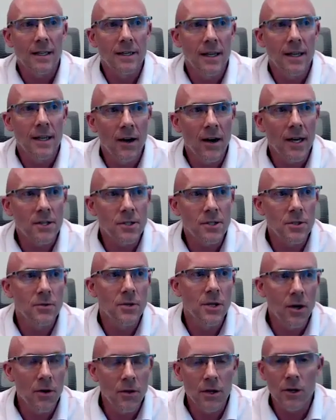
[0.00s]
Now, as you
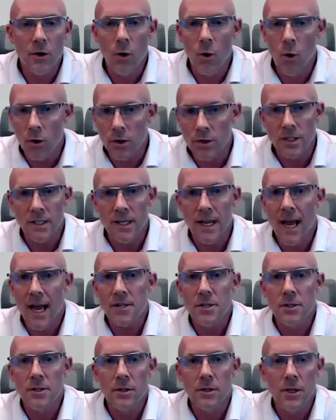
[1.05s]
know, the Core is a
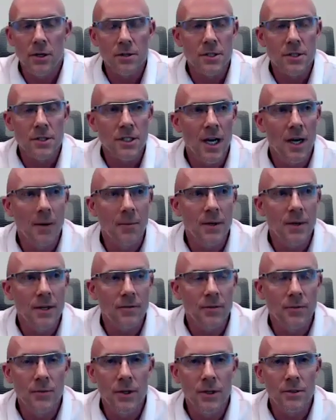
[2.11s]
national coaching company
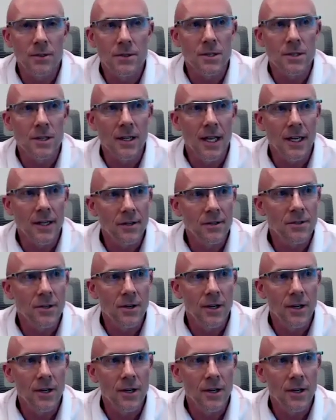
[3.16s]
for realtors and lenders.